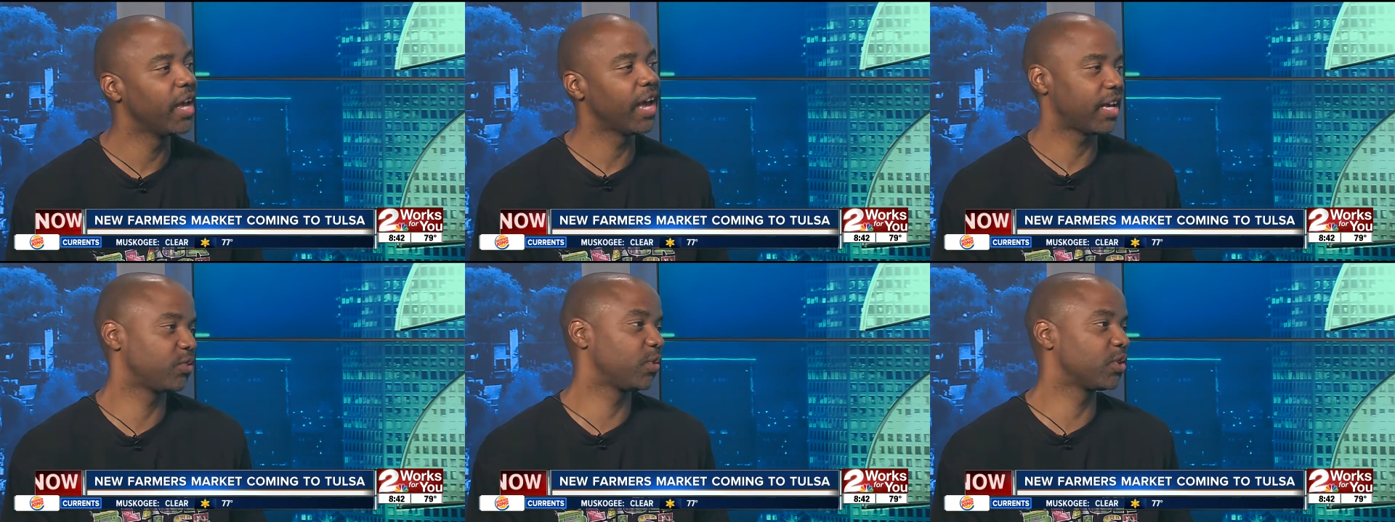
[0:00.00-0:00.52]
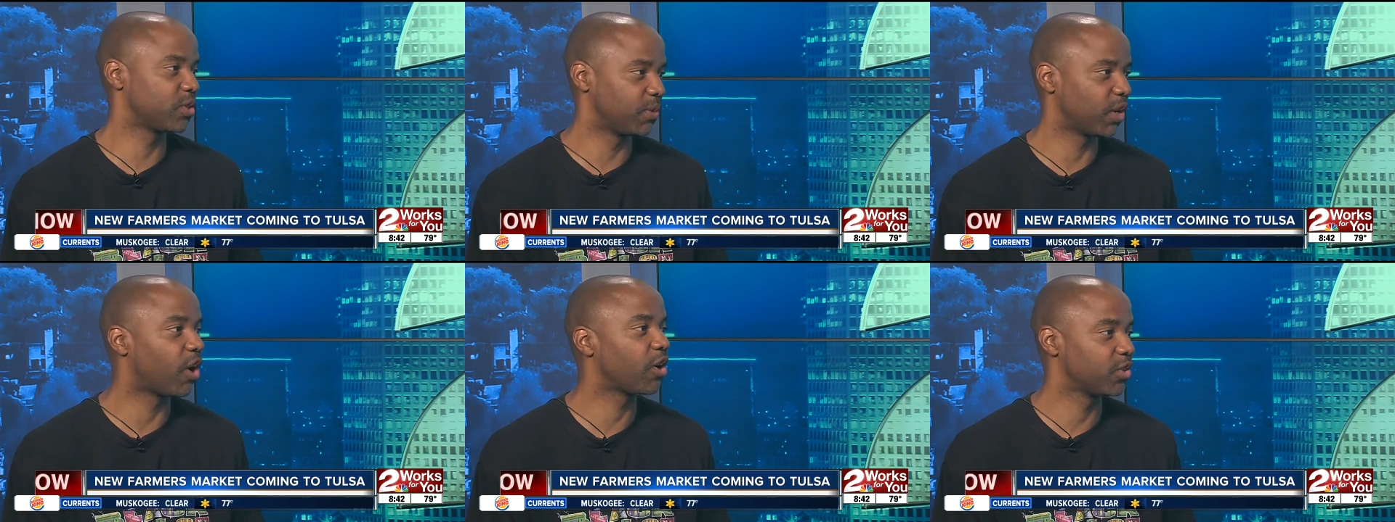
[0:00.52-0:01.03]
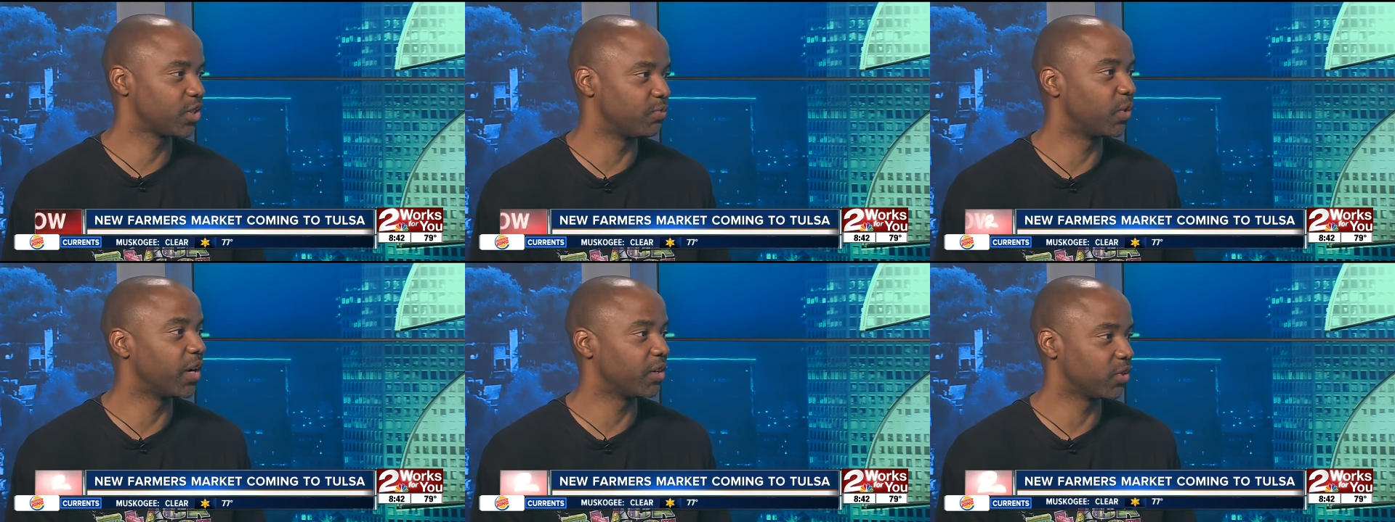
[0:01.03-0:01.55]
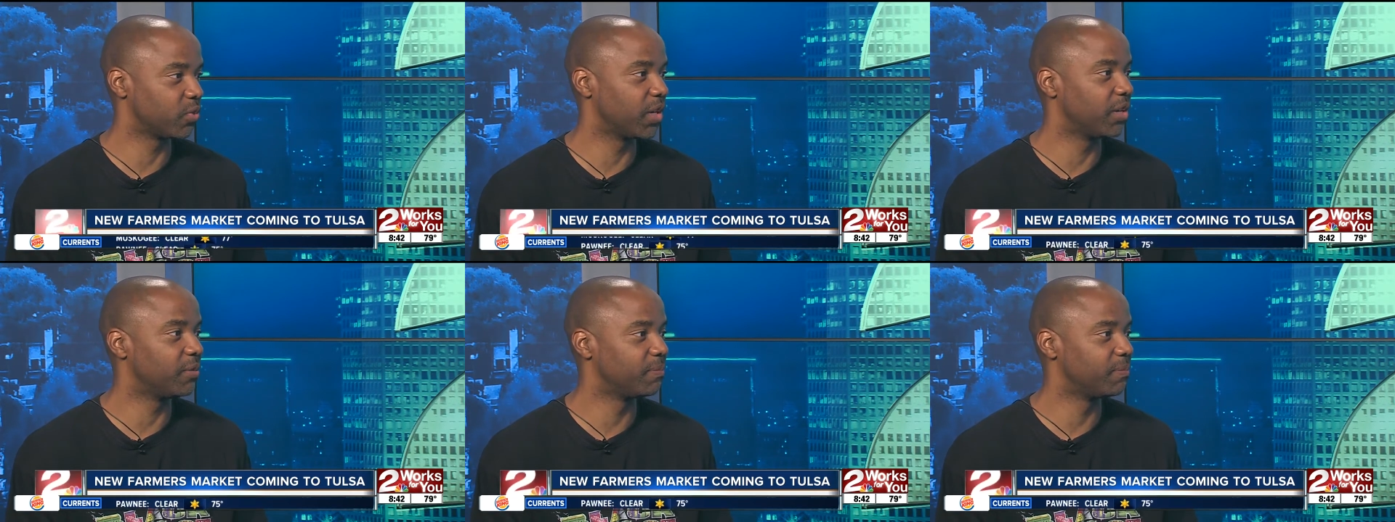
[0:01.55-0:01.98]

as well as some of their artisan ware as well.